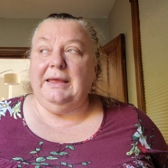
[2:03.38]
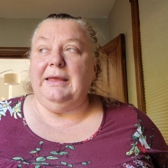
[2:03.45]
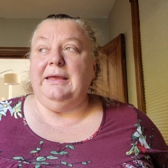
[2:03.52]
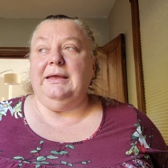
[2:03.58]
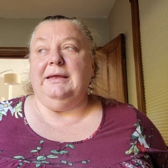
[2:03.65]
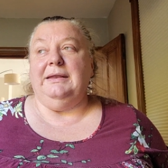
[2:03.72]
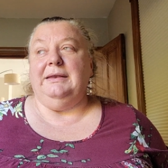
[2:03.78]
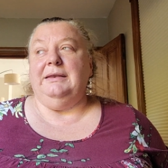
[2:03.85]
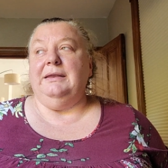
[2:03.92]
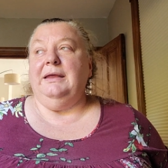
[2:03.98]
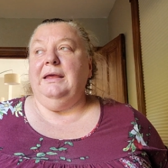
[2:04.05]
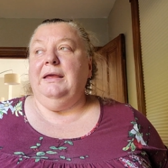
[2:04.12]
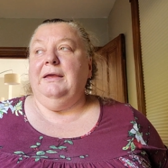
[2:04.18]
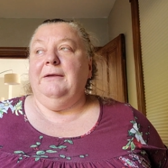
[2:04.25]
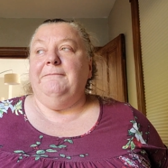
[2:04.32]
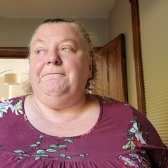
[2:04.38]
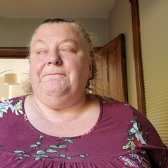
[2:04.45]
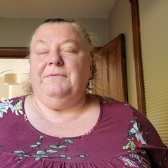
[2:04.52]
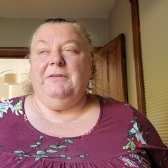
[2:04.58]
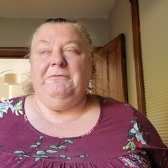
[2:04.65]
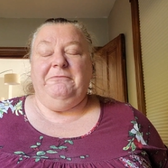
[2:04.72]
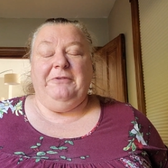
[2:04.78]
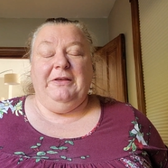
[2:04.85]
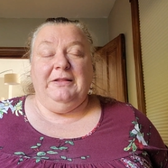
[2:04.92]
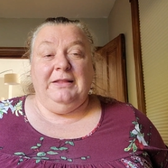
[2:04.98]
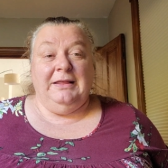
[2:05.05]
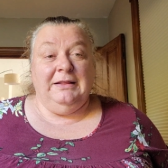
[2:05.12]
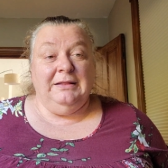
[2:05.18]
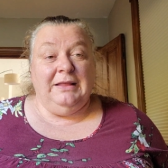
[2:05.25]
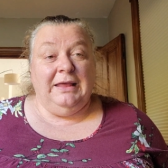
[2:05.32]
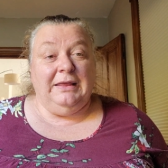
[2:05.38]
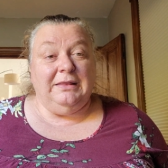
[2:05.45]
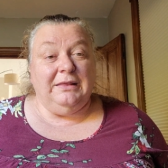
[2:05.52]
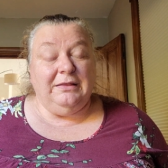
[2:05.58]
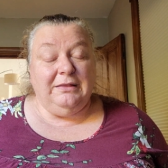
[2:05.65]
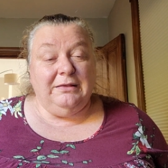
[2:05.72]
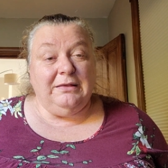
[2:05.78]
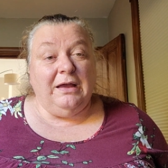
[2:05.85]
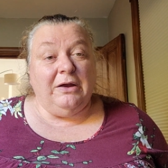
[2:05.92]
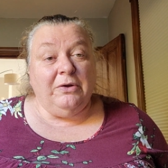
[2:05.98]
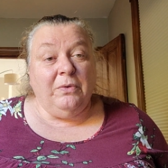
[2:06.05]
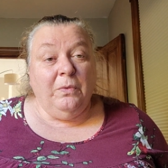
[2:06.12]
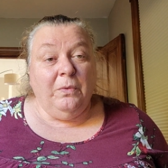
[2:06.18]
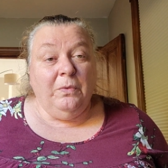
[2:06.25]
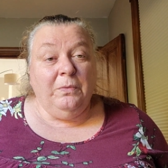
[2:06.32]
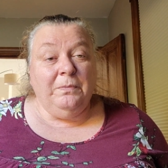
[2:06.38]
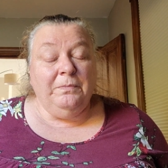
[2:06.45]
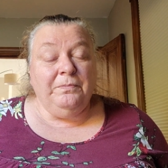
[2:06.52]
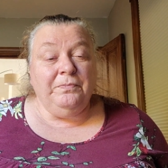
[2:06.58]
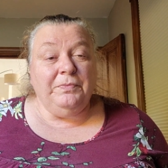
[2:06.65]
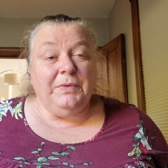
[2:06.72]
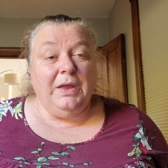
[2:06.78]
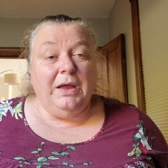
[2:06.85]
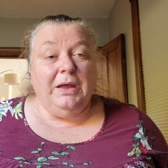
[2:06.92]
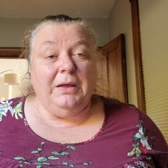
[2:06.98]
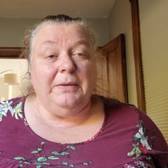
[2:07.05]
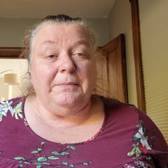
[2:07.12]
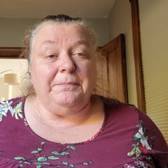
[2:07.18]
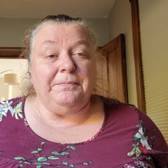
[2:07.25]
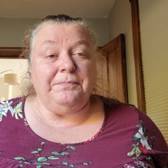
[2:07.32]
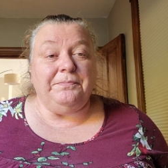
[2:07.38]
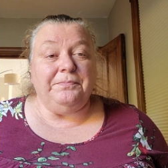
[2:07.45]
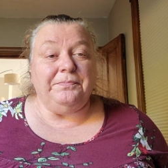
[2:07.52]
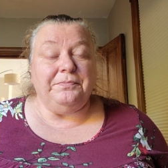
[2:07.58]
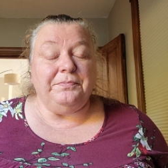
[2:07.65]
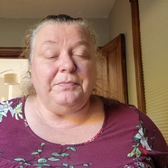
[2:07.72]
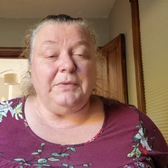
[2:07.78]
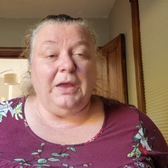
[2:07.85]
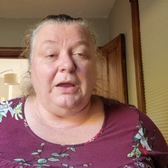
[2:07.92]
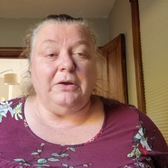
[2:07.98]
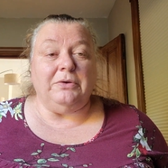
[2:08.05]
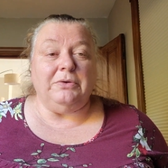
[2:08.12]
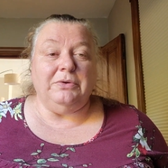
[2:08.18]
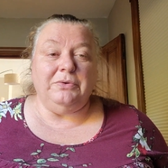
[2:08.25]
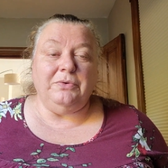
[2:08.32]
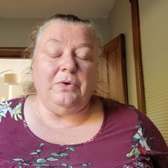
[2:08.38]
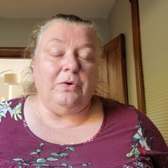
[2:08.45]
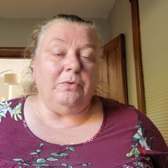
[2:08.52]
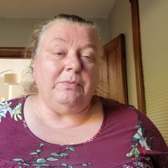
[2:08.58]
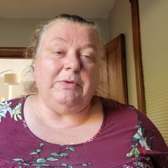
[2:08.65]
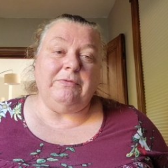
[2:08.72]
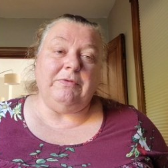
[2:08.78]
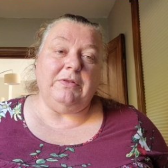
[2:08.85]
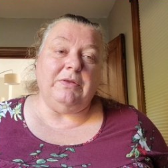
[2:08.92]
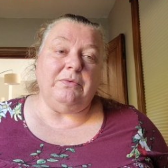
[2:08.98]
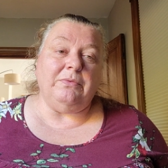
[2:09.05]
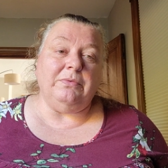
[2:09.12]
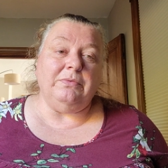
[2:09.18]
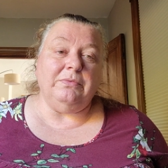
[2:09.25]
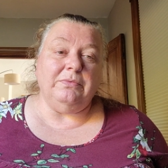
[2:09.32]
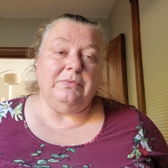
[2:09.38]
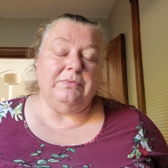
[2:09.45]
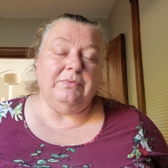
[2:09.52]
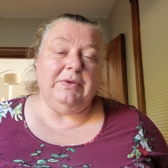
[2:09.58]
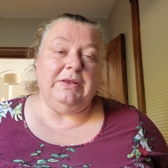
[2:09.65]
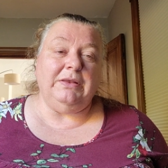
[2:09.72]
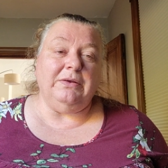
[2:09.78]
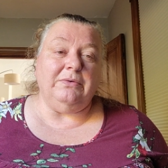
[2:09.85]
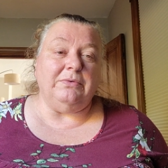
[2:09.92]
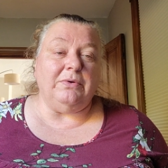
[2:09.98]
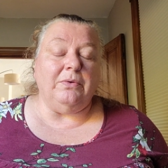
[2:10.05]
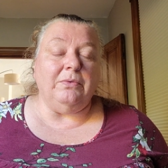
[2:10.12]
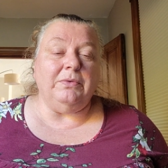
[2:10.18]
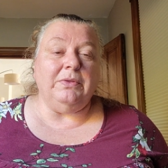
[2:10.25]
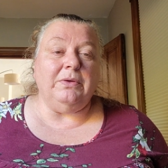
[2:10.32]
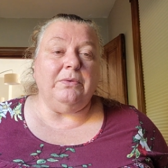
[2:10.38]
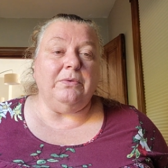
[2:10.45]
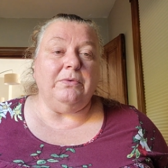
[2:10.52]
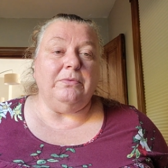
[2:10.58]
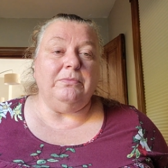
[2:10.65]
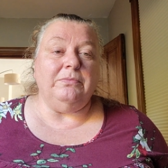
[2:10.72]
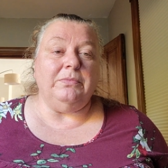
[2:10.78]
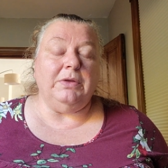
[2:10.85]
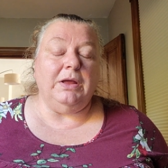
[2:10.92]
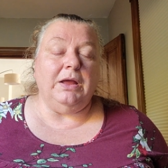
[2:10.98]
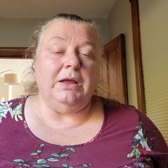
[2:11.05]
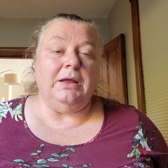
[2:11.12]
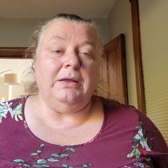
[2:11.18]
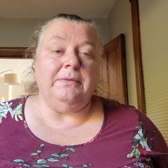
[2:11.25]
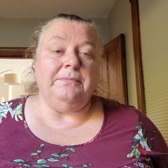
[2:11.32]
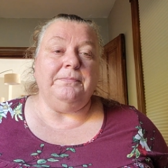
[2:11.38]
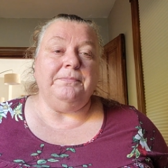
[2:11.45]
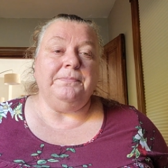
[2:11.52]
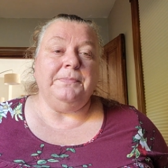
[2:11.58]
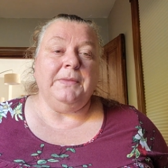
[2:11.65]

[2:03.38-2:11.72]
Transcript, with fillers: and feeling like this is our home, um, our new home, even though we don't own the home. Um,